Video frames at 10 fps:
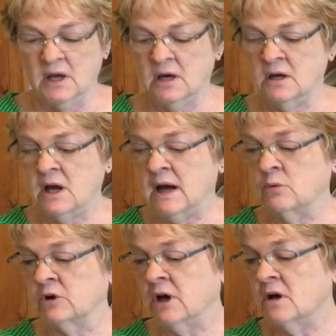I
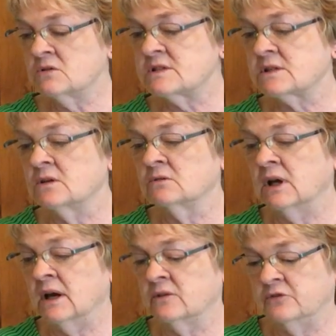would also
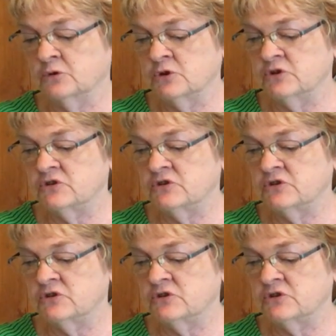like for you